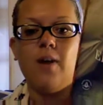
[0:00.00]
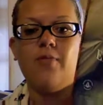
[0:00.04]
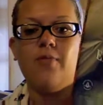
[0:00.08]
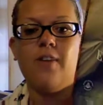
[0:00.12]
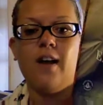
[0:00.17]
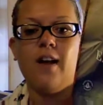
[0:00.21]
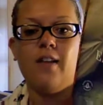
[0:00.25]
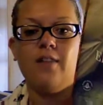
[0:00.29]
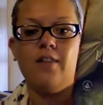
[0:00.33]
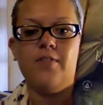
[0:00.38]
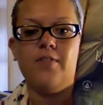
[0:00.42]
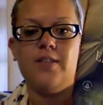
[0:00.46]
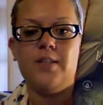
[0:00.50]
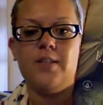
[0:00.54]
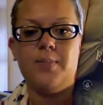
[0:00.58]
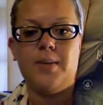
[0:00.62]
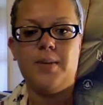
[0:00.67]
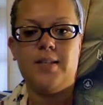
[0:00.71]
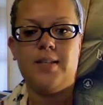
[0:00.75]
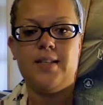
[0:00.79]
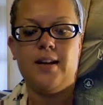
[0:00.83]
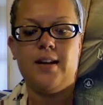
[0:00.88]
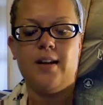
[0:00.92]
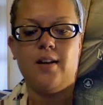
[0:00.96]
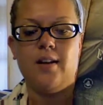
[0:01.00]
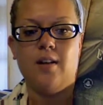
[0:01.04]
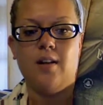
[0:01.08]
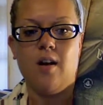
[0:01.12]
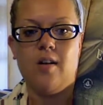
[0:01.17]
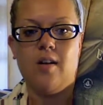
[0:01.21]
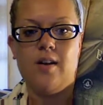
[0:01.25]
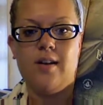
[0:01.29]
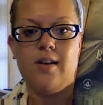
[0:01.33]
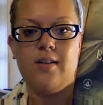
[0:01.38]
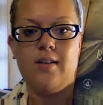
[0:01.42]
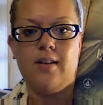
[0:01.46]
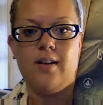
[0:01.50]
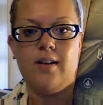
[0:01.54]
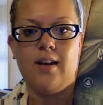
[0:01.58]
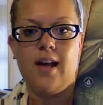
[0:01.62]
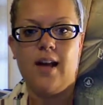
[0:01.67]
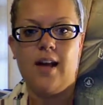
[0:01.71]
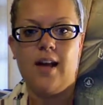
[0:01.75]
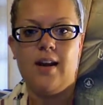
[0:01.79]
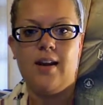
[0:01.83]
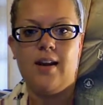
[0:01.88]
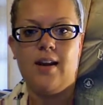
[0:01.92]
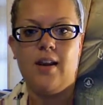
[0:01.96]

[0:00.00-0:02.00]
Elephants by Sarah Gruen. Again,